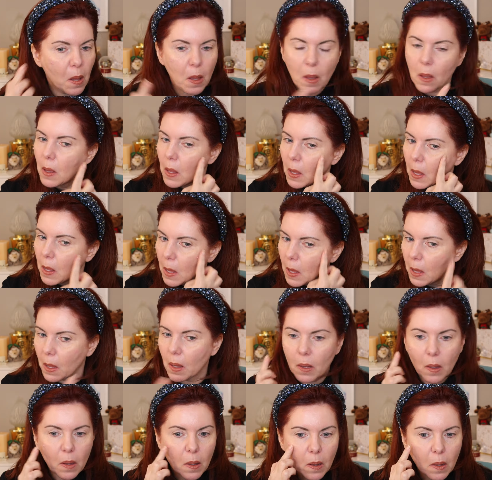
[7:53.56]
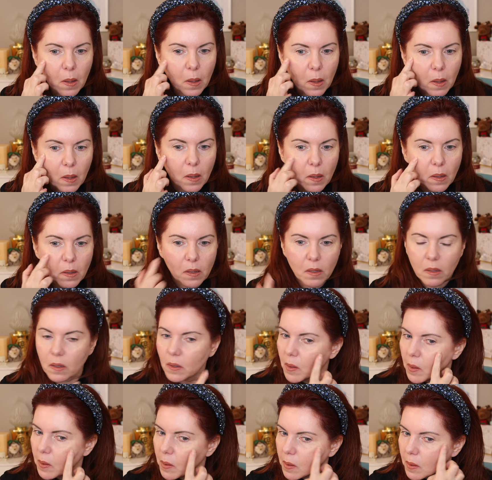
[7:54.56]

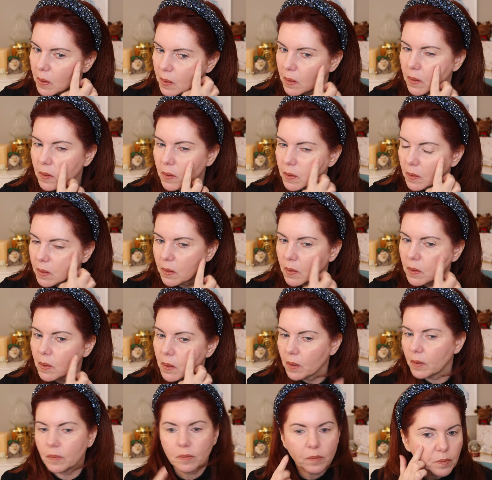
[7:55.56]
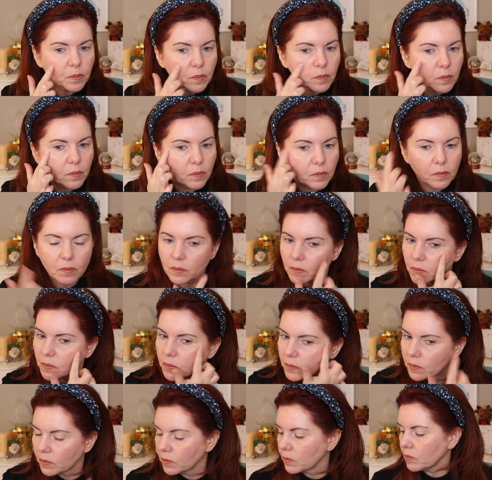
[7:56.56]

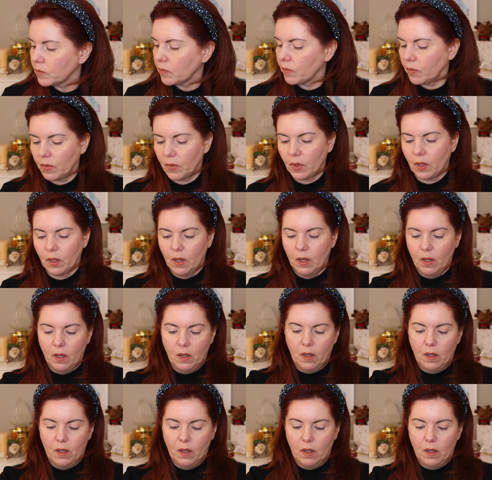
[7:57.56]
(no one is talking)